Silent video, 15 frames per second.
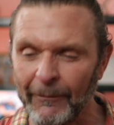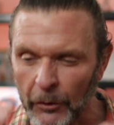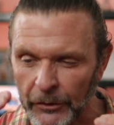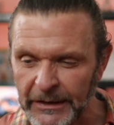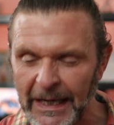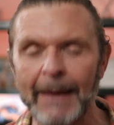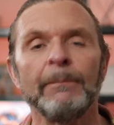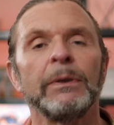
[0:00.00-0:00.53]
I've got
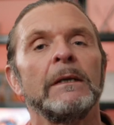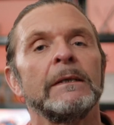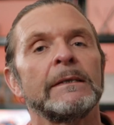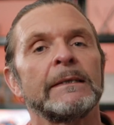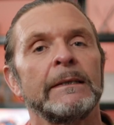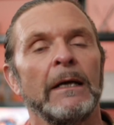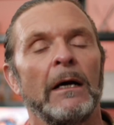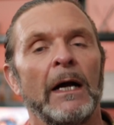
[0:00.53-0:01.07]

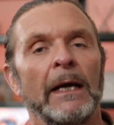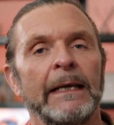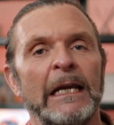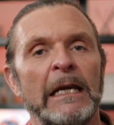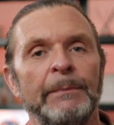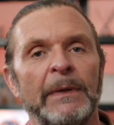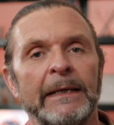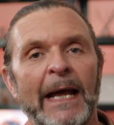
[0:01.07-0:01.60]
templates that I
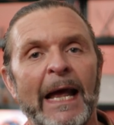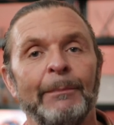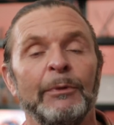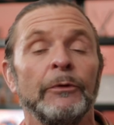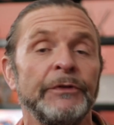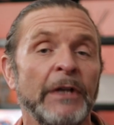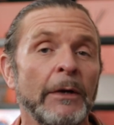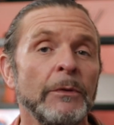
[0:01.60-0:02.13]
keep in Apple
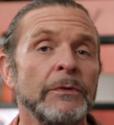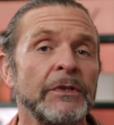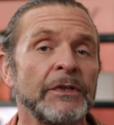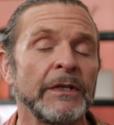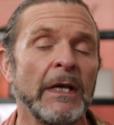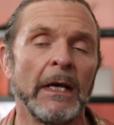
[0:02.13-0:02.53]
Notes